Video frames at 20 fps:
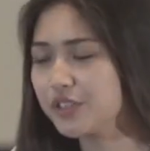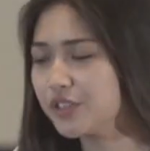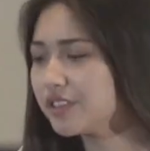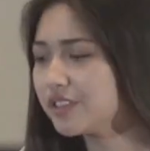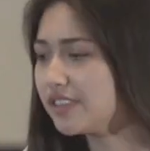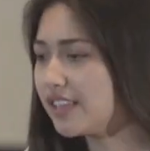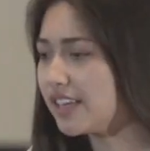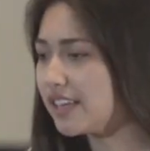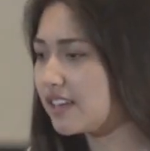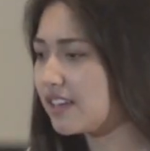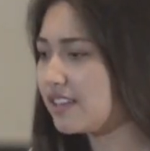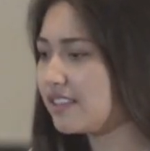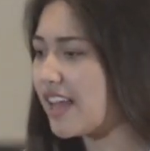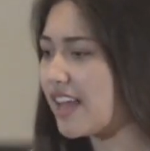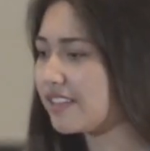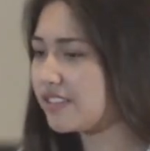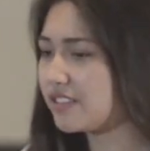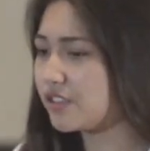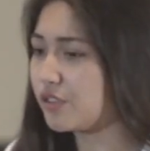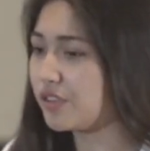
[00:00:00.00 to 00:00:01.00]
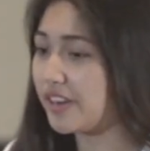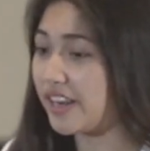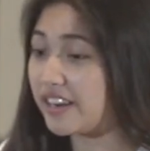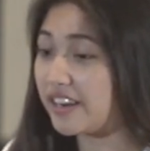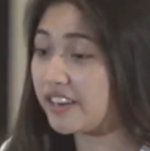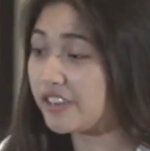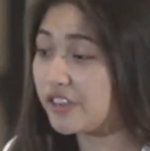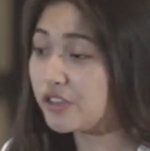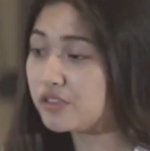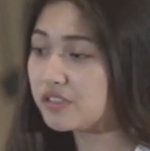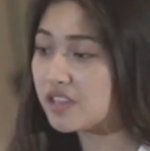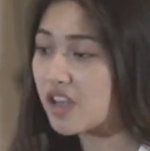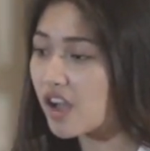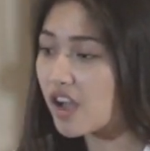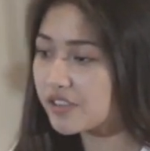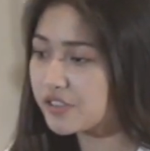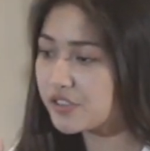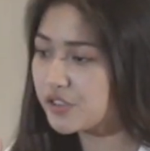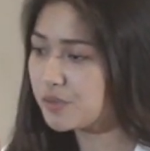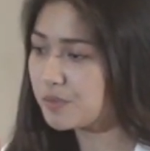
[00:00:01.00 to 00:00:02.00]
do you think that's creating you
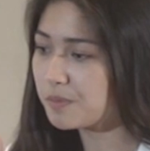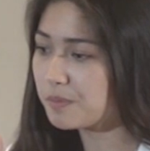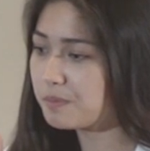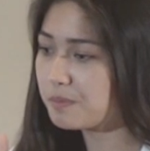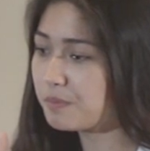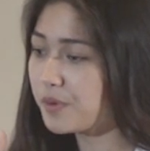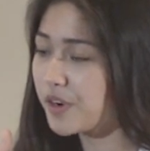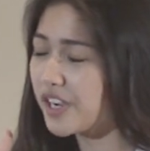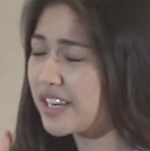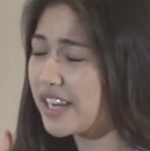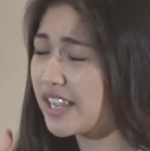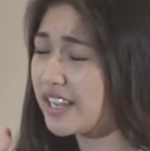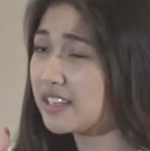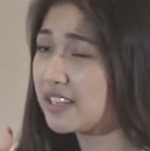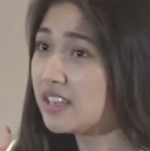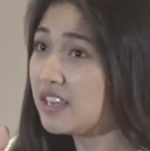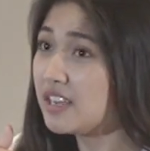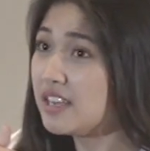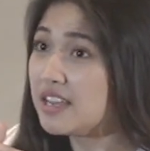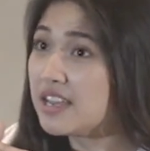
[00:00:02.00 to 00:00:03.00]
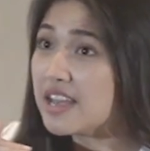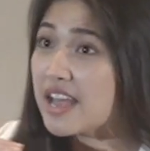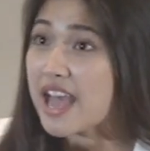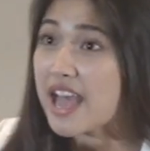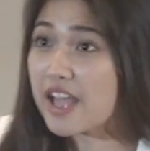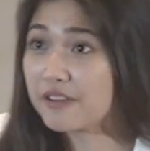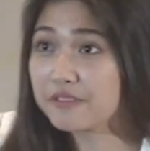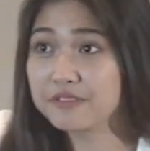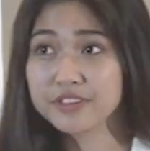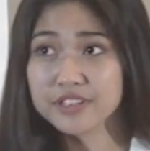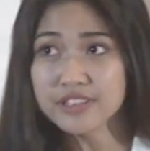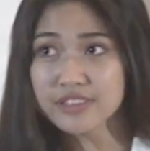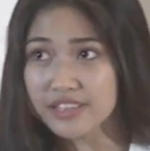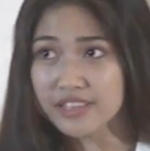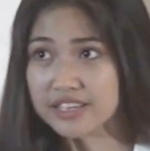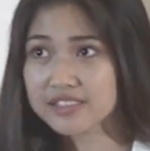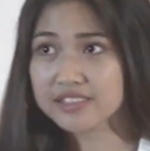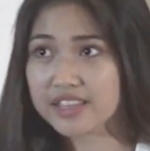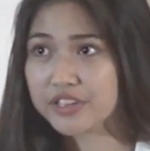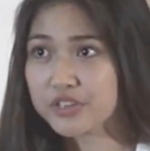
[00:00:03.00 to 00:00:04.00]
not to put in
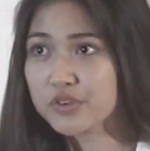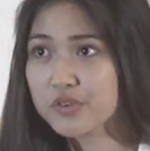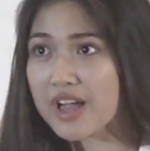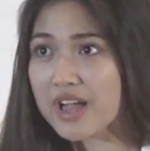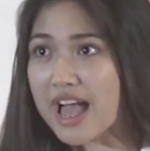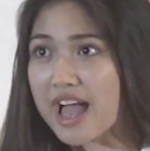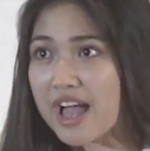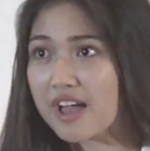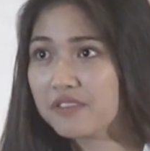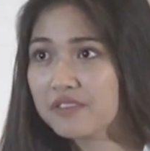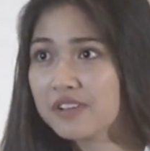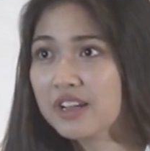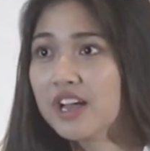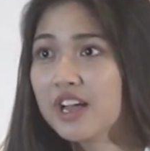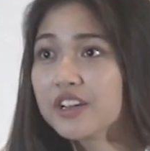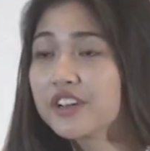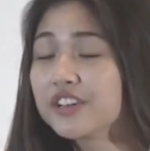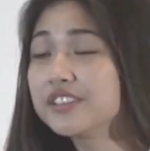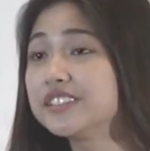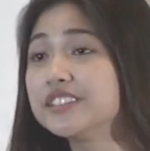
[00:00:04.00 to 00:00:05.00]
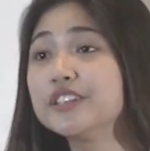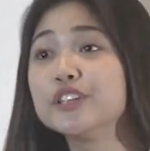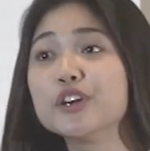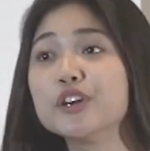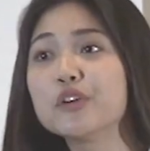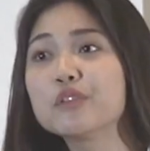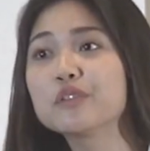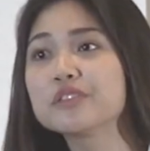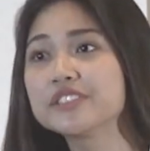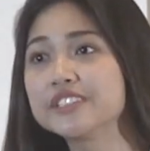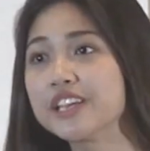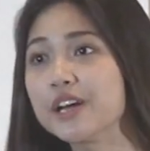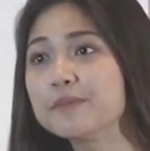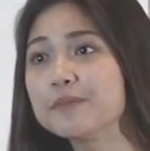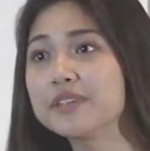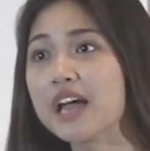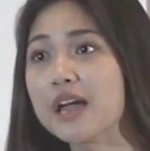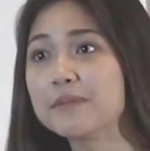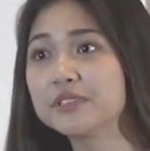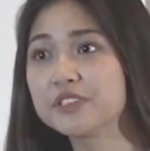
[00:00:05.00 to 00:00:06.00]
everything that you have? Because, you know,
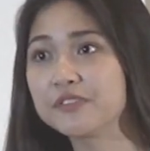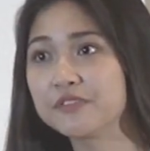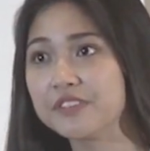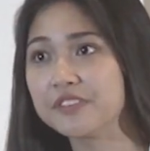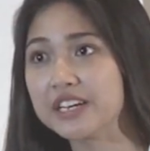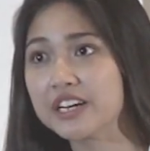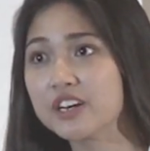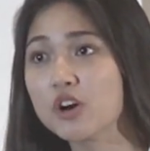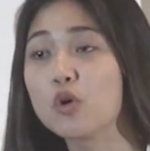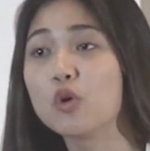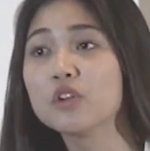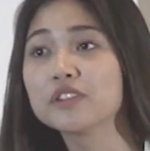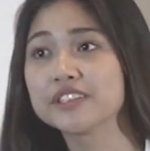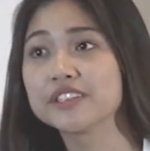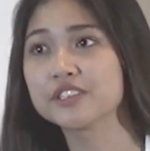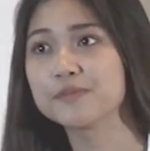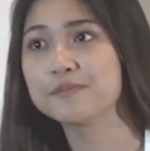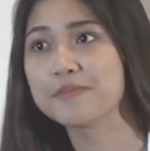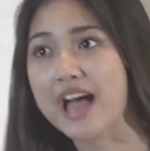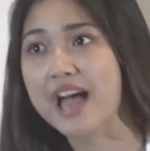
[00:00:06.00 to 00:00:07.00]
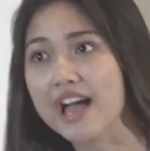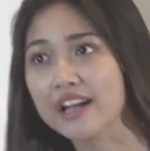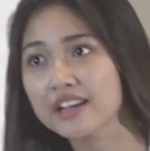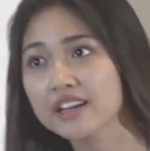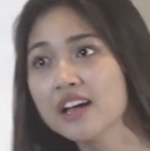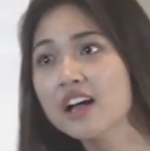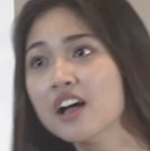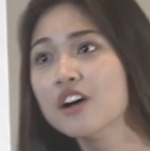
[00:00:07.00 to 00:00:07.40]
sometimes fear holds us back